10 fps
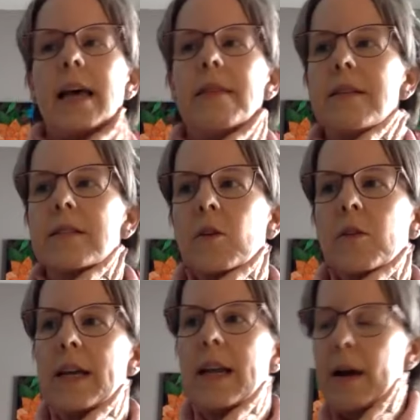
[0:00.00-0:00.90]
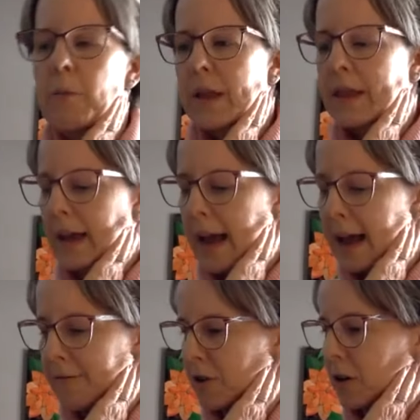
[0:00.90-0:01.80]
And so then with
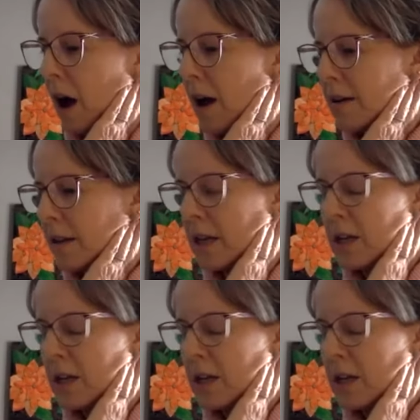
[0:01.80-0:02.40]
after cotton,